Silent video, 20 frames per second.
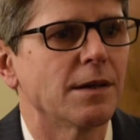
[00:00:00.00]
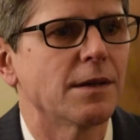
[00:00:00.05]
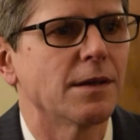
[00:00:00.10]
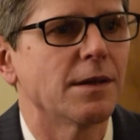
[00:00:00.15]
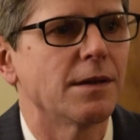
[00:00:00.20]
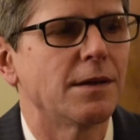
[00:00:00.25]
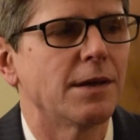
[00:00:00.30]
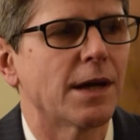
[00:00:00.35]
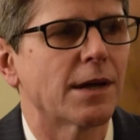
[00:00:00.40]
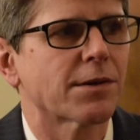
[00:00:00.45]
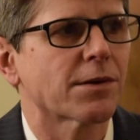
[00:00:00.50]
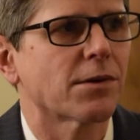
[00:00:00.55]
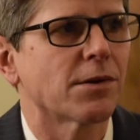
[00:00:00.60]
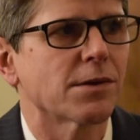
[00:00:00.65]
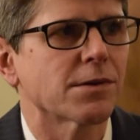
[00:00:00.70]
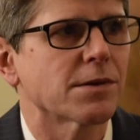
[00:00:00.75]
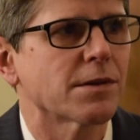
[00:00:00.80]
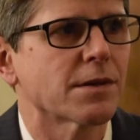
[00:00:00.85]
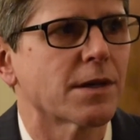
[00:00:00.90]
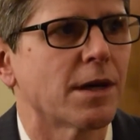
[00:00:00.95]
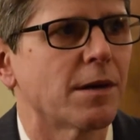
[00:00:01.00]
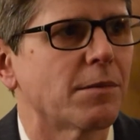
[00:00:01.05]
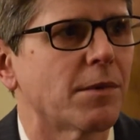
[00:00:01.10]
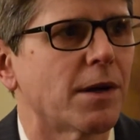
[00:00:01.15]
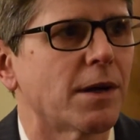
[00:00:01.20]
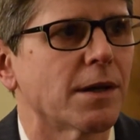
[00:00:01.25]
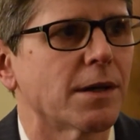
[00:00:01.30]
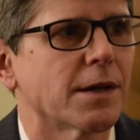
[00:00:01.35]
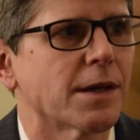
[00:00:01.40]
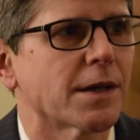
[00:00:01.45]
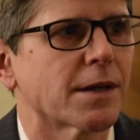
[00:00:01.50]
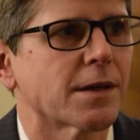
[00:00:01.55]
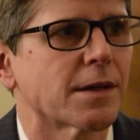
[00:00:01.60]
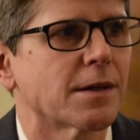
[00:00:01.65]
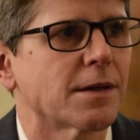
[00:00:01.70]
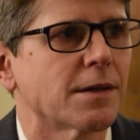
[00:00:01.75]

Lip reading: The death call just came on like